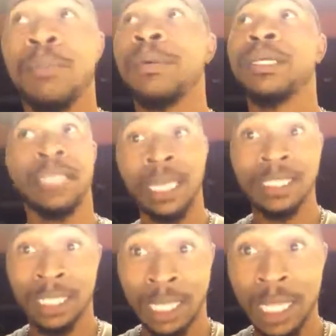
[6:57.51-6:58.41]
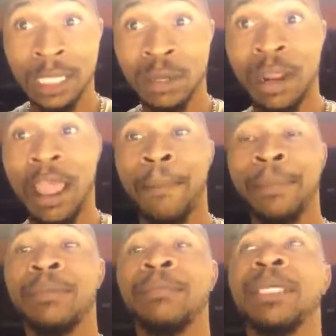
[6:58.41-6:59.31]
But yes, it is going to
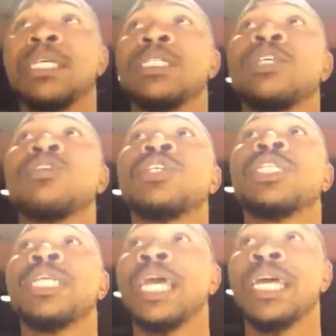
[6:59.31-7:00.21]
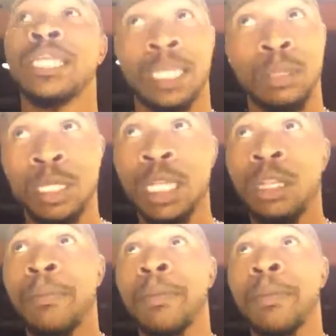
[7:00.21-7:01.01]
happen. Because here's the thing I keep telling